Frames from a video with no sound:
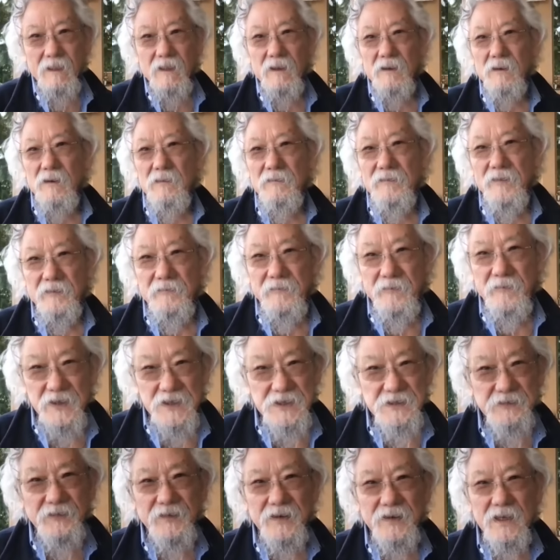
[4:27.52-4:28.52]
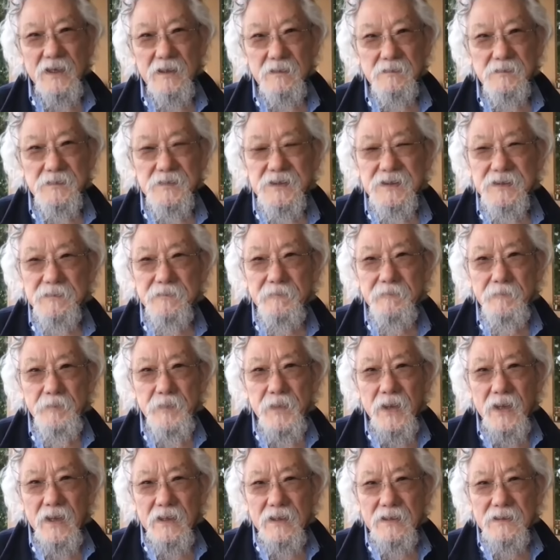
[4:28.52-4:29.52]
over fish farms,
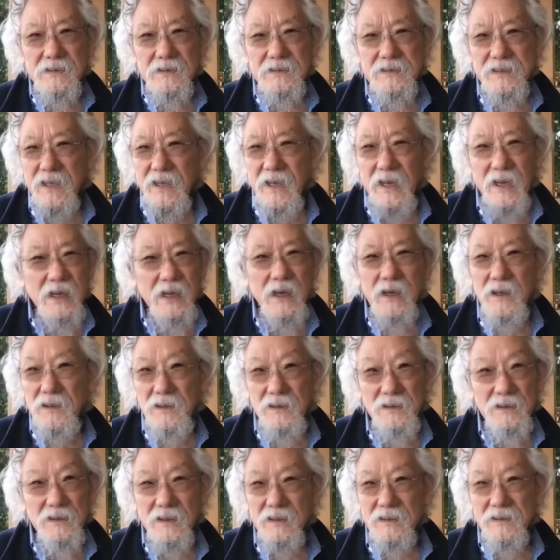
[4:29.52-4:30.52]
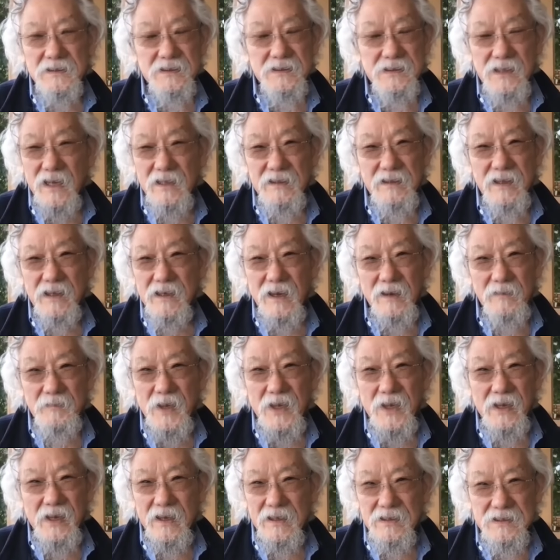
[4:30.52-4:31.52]
saying, look, it's not that I'm
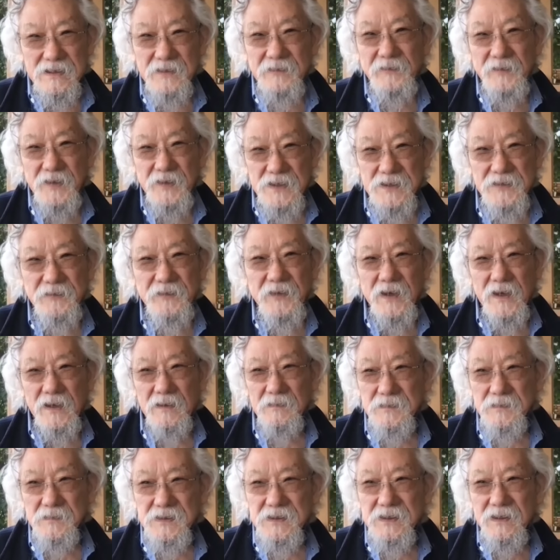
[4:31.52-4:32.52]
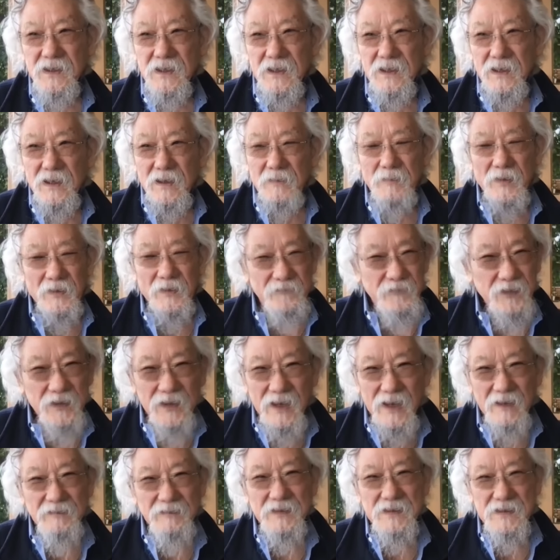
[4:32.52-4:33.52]
against fish farms, but for
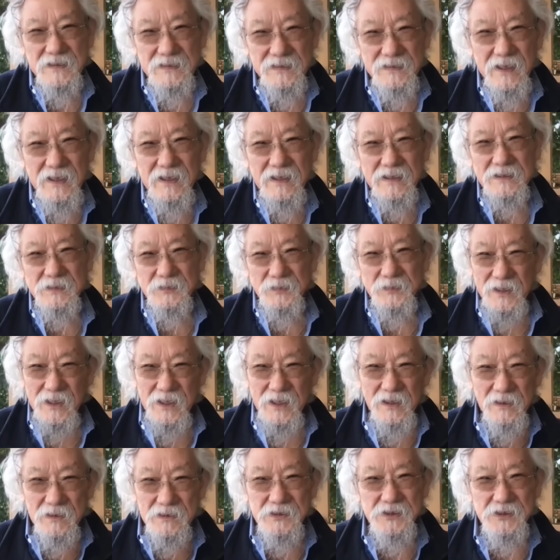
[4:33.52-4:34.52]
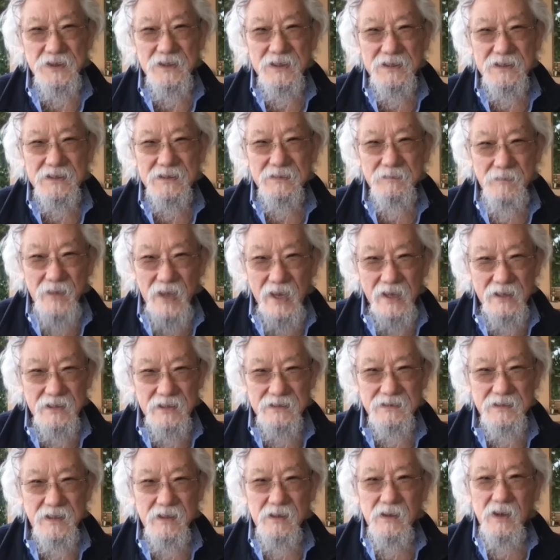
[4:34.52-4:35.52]
heaven's sakes, when the ocean is a
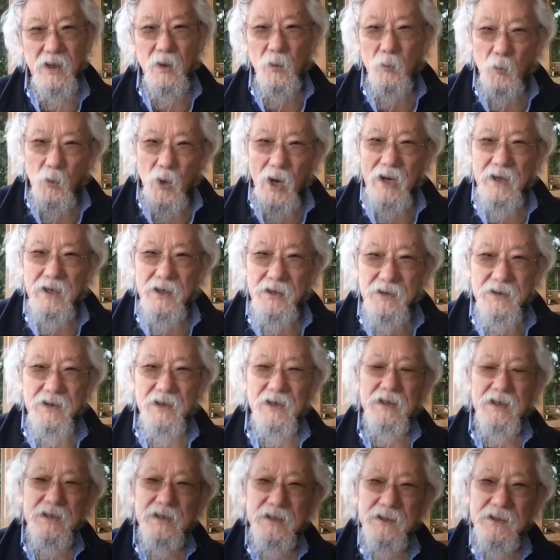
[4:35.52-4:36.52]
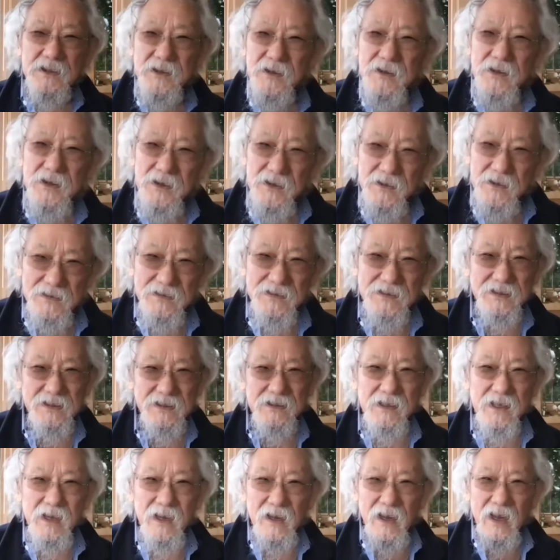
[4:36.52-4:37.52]
mess, why do you continue to use it
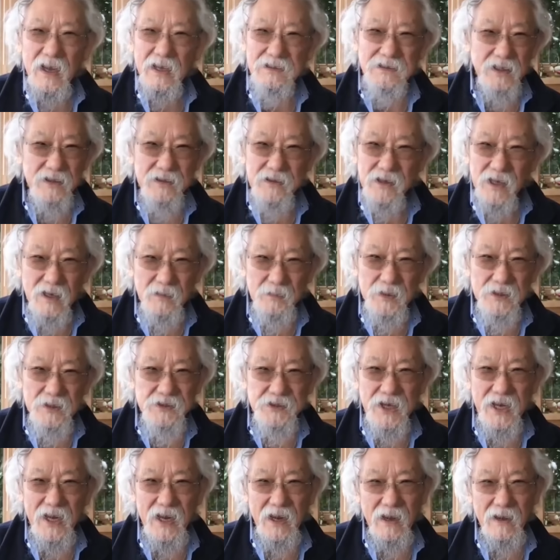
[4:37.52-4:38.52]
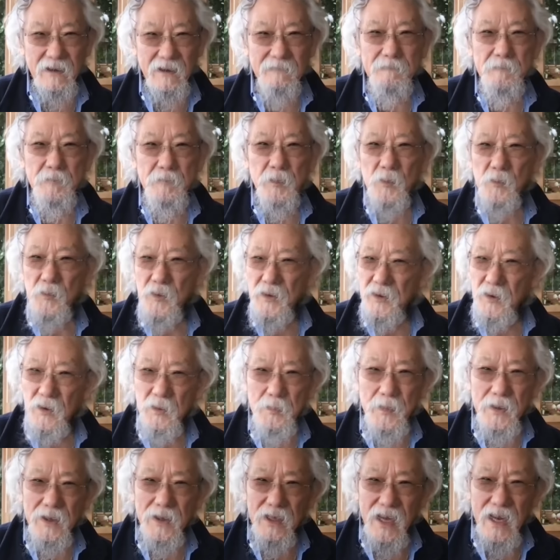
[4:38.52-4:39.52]
as a garbage can with
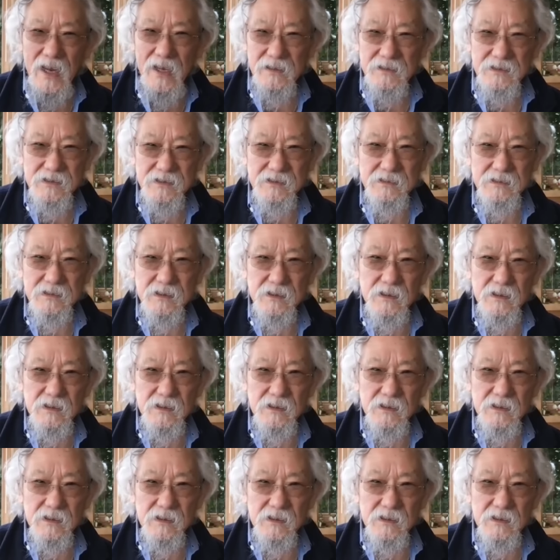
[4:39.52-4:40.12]
open nets?